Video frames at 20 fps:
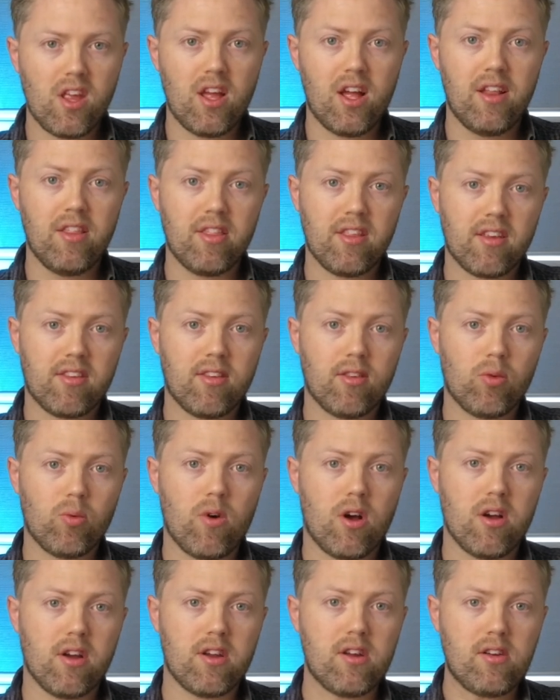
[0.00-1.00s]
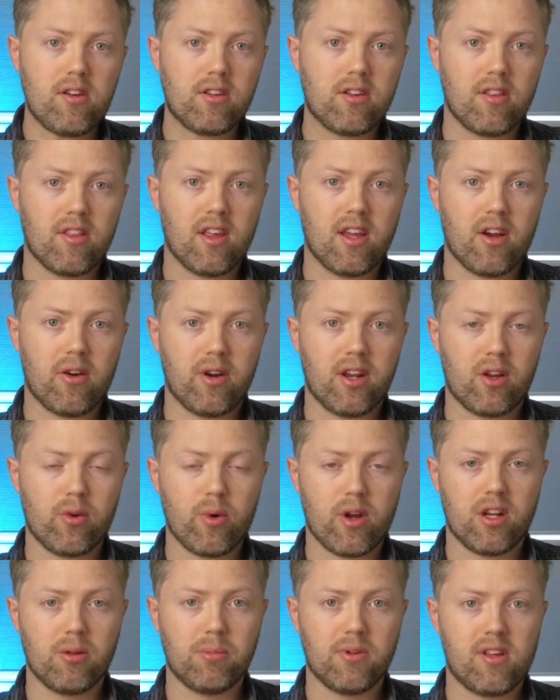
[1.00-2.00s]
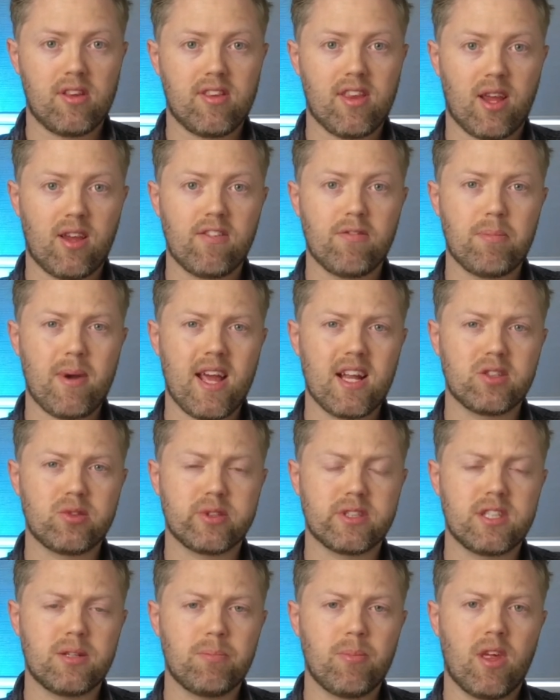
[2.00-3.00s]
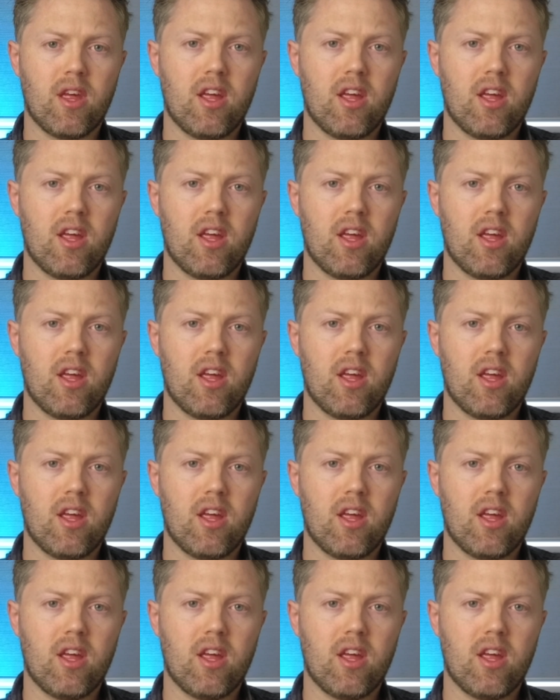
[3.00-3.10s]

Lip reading: And this is why they're an incredibly safe battery.